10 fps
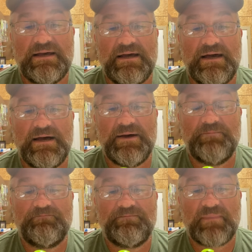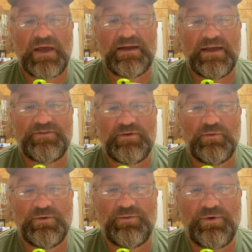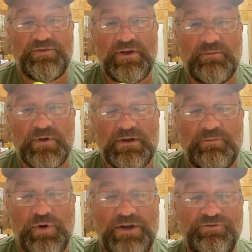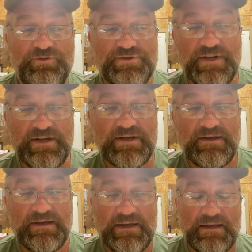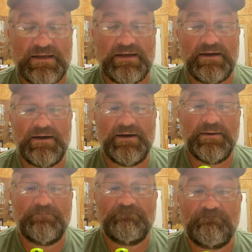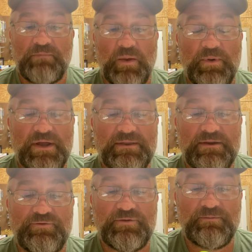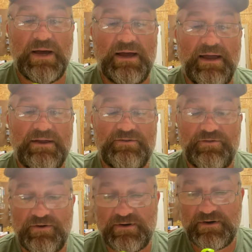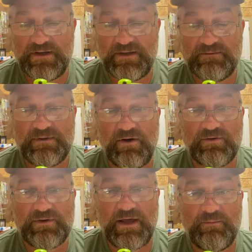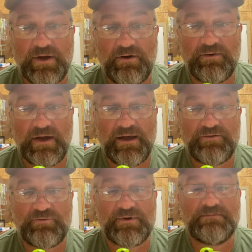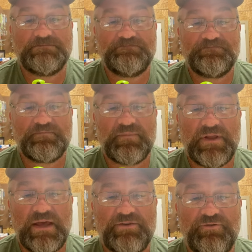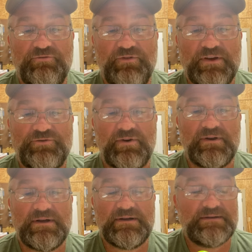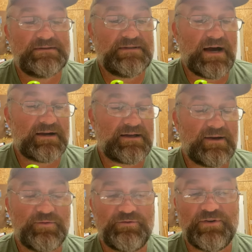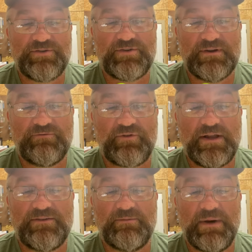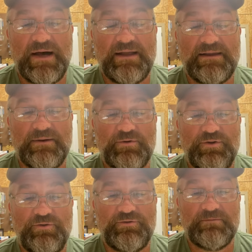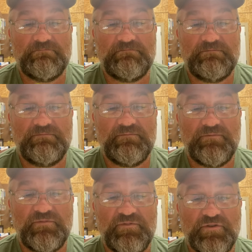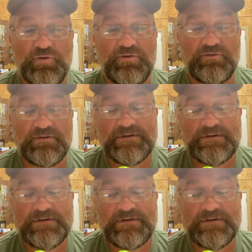Um, I guess it would resemble a preacher jig. Um, but this was my answer a uh, long time ago, guys were catching fish on a dock I was fishing and friends of mine, they were using flukes.